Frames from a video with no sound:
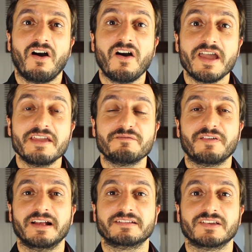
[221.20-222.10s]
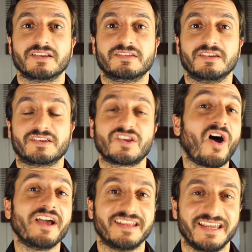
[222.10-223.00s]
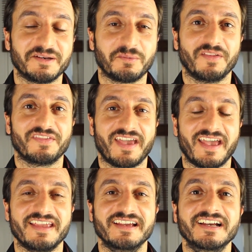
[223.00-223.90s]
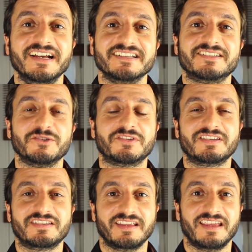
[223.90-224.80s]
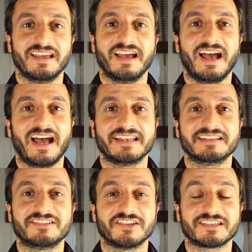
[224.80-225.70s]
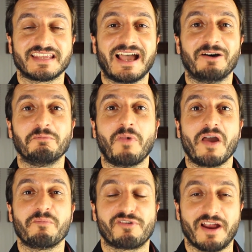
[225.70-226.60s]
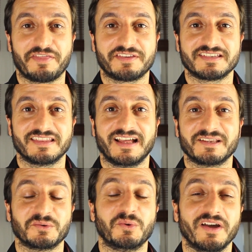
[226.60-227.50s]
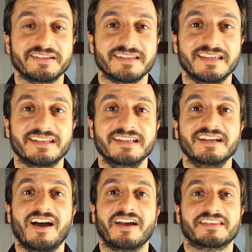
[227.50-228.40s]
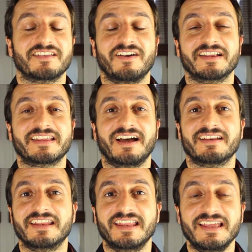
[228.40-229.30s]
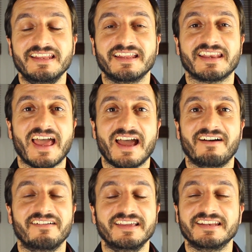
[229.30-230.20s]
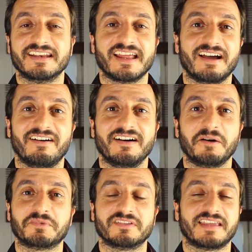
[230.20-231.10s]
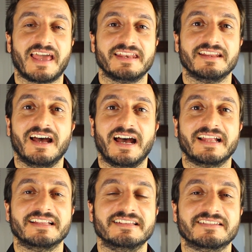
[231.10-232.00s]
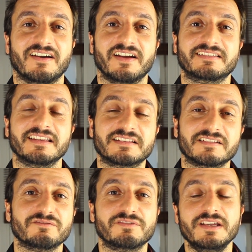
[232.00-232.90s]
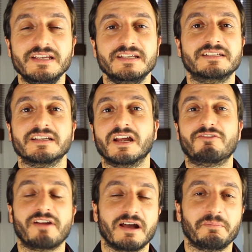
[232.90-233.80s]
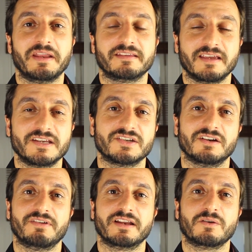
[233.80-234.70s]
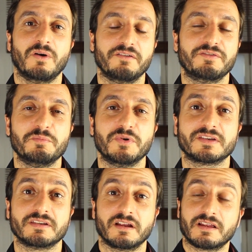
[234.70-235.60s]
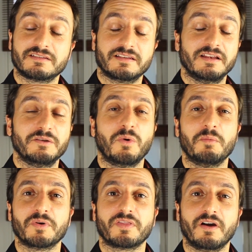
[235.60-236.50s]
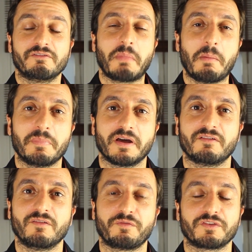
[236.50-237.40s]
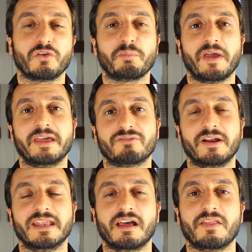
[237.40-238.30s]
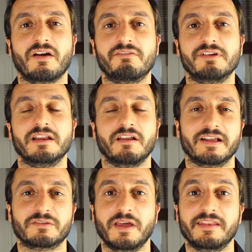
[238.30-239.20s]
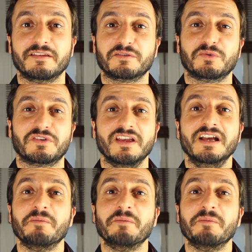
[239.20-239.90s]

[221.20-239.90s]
I in fact just decided one day to sit and just count my breaths. That's all I did. I started counting in and out, in and out, up to ten. And I did read around meditation. I read quite a few books, and I tell you one book that I remember off the top of my head right now that I really liked, and this was